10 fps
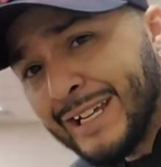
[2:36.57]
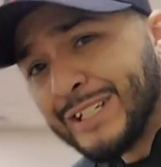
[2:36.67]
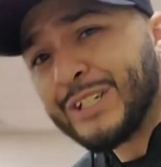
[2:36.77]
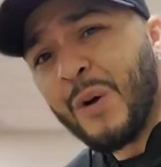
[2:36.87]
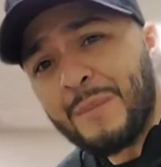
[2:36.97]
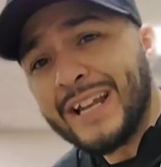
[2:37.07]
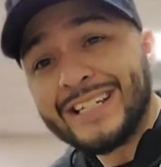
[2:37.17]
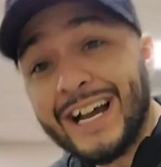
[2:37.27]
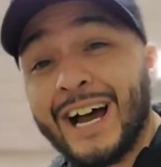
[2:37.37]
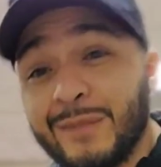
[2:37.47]
So many
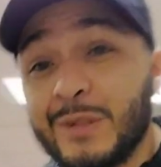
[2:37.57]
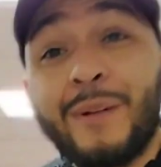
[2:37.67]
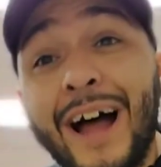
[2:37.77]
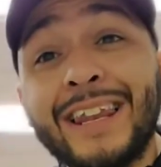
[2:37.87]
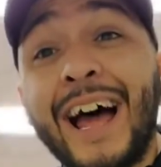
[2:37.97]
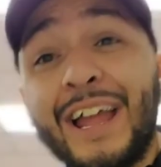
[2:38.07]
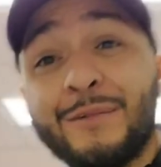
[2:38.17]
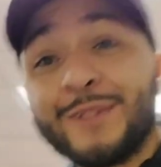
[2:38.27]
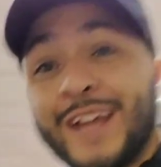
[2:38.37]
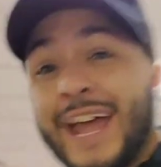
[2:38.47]
times in my
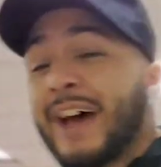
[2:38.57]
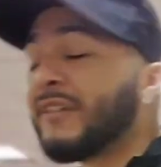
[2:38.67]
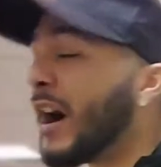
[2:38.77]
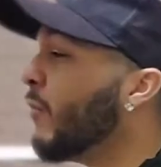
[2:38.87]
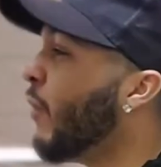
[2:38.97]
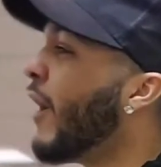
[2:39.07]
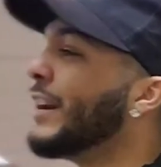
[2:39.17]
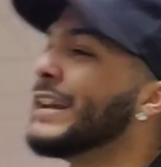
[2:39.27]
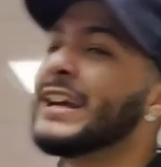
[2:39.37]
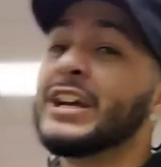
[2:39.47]
life have I
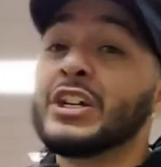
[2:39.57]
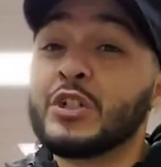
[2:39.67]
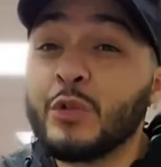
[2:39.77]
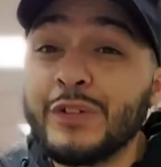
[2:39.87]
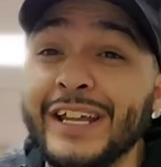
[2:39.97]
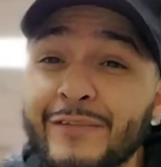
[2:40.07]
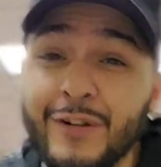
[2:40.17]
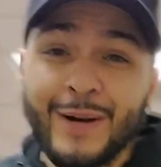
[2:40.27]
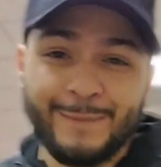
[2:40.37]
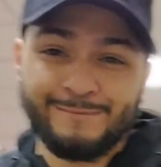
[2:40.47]
wanted to give
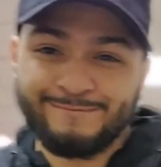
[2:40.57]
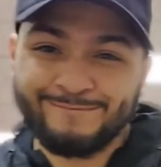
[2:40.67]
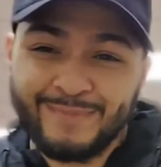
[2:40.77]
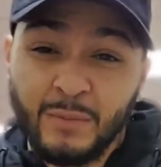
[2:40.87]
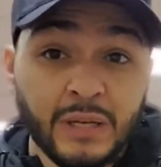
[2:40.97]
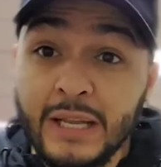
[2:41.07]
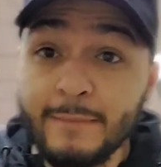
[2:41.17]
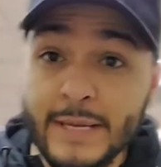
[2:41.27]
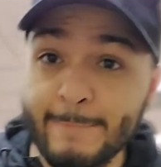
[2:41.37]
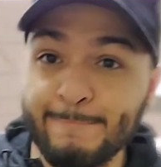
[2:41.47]
up. Believe
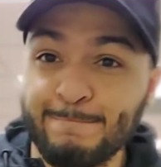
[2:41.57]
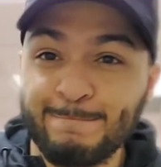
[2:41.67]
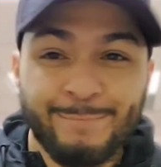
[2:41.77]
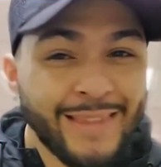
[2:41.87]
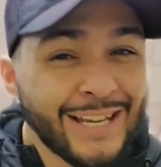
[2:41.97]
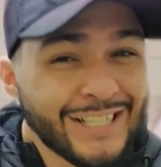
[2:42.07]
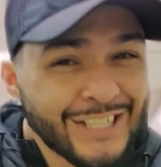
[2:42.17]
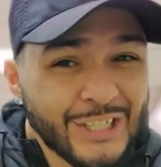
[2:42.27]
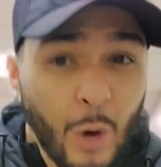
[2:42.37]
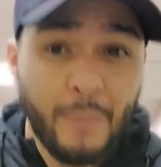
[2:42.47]
me,
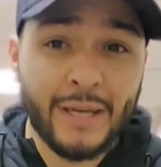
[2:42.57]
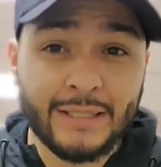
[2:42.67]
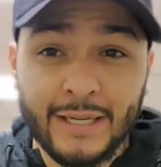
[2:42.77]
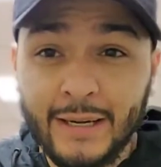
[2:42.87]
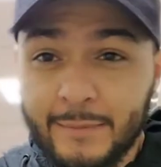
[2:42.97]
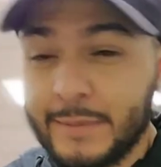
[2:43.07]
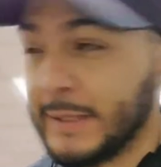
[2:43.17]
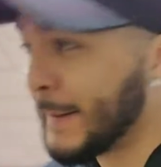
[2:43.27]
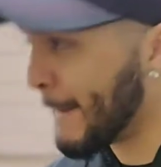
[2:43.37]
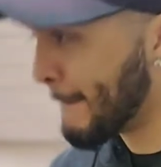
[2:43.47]
so many
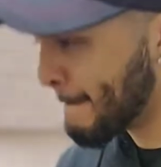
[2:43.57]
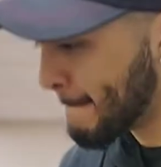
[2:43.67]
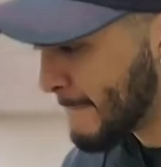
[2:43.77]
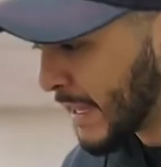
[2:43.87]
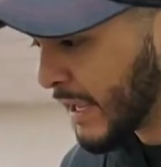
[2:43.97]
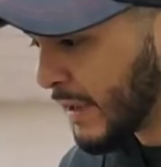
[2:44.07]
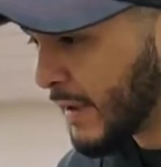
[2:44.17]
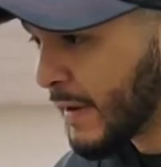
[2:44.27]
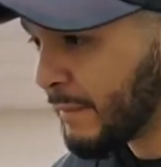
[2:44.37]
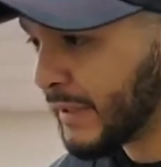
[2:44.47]
times.
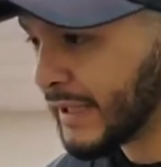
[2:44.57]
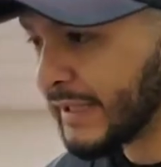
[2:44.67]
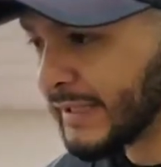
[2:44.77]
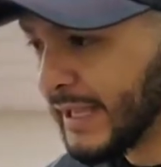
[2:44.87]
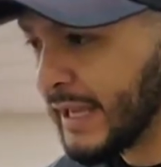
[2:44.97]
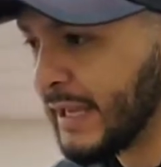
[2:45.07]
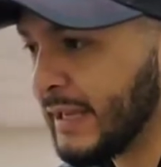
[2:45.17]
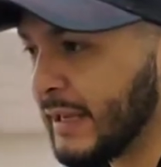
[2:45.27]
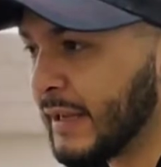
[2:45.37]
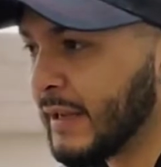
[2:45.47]
But the
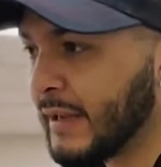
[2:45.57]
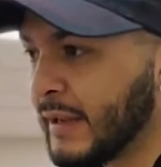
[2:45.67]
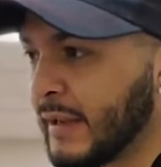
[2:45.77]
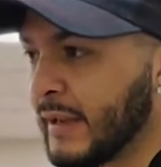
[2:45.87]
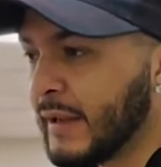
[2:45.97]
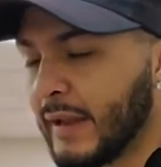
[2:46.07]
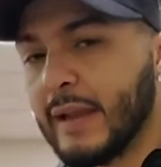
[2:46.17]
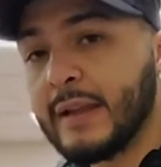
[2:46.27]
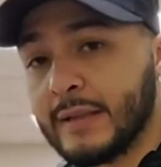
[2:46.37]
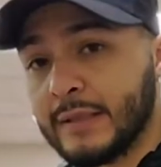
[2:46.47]
thing
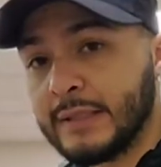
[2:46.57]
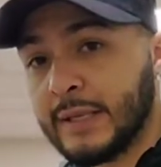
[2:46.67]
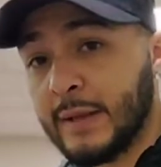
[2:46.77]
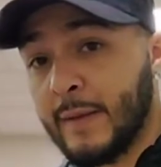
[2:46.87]
is,